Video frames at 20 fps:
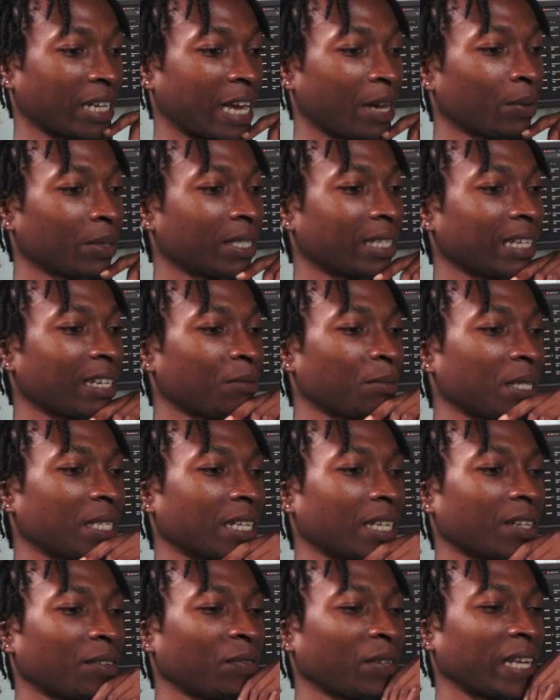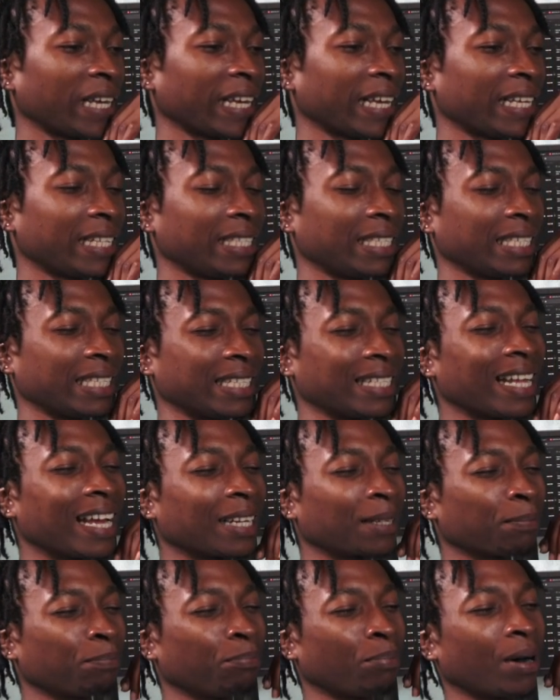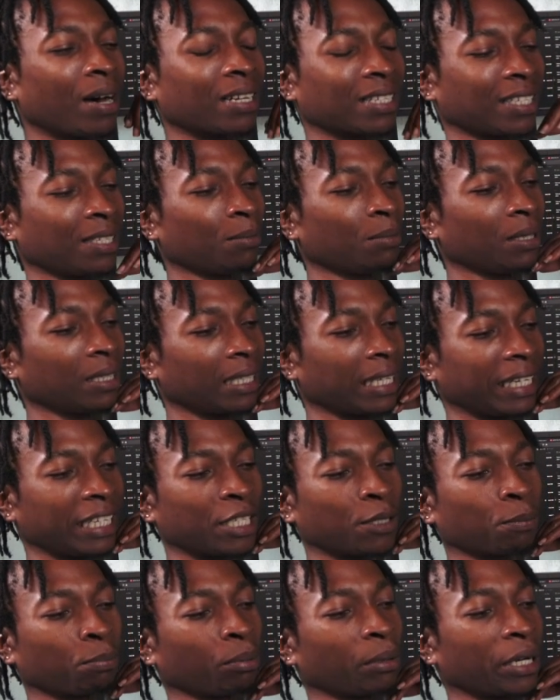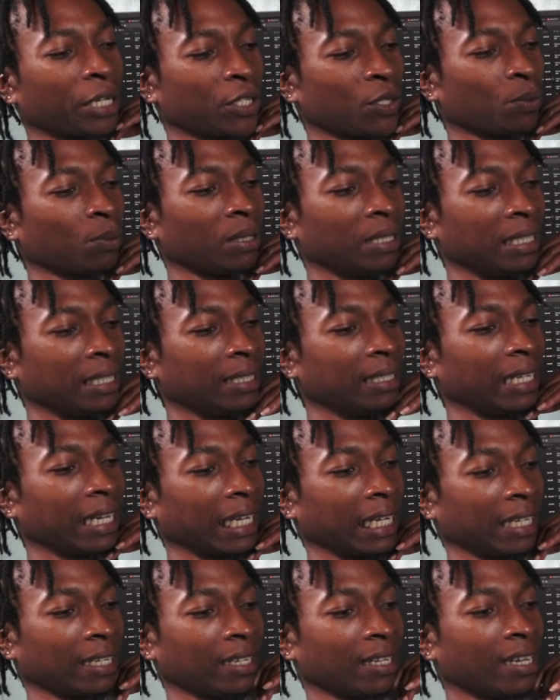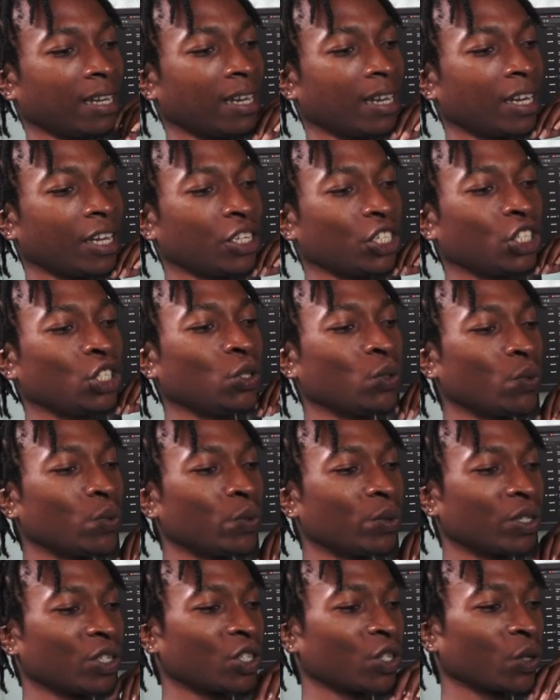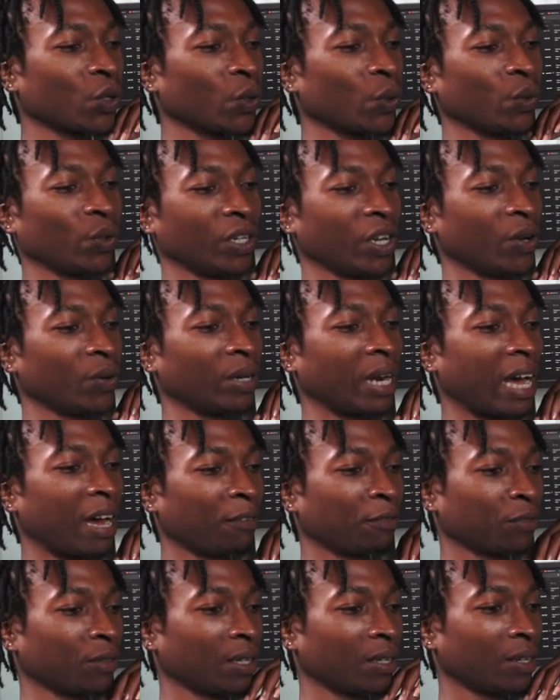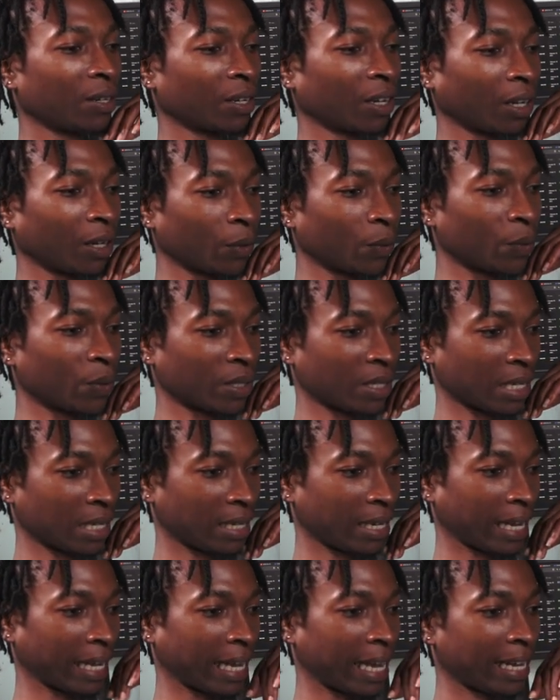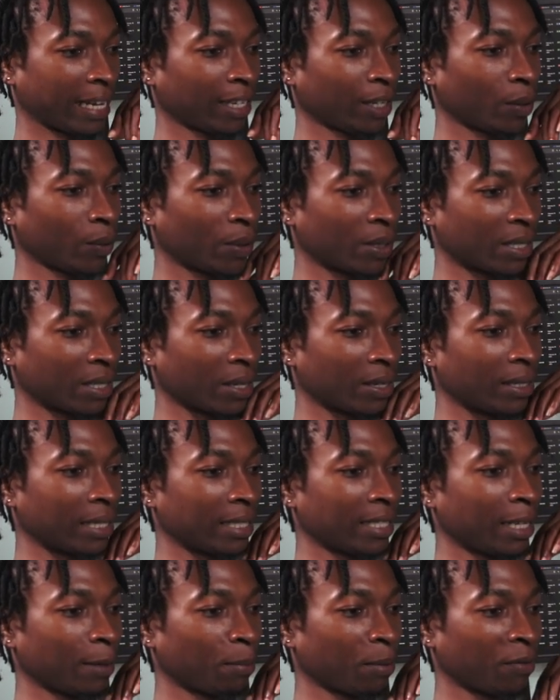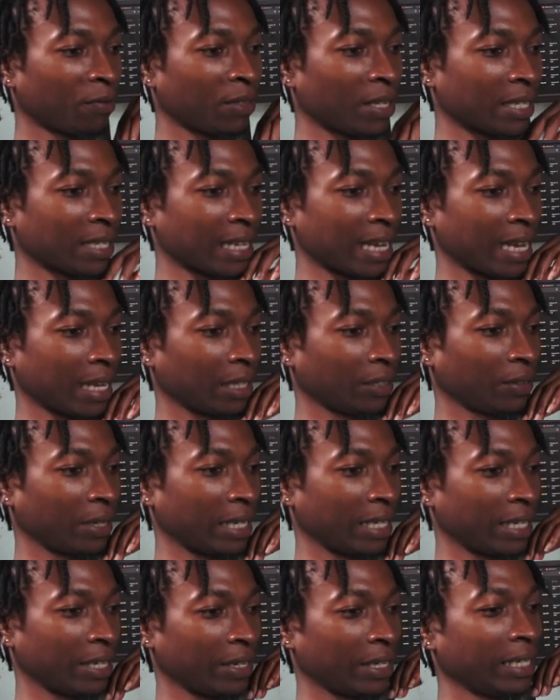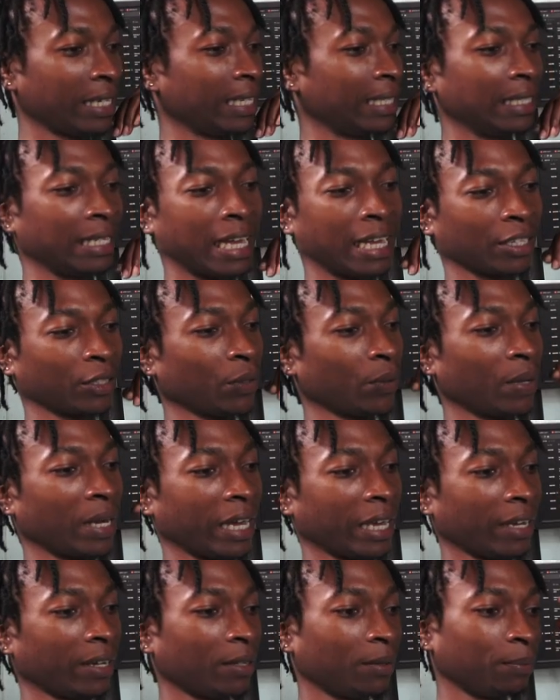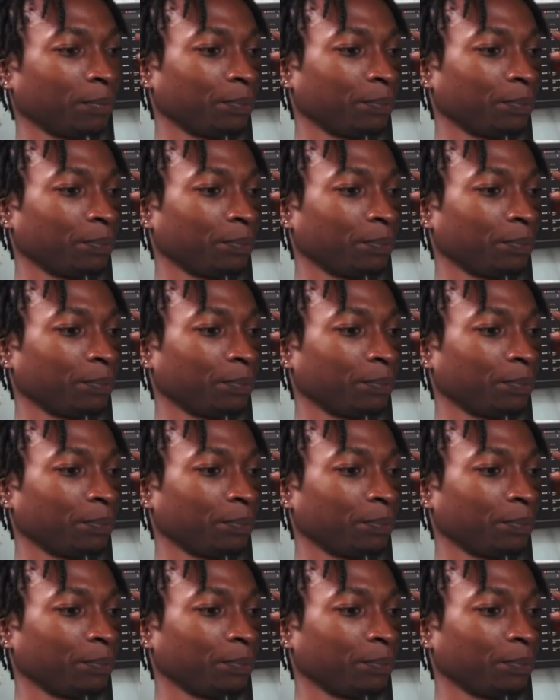I was telling myself, like, it's not possible that this price would like choose to go down after closing. Like, I closed on the tip of this candle right there. It did not go higher.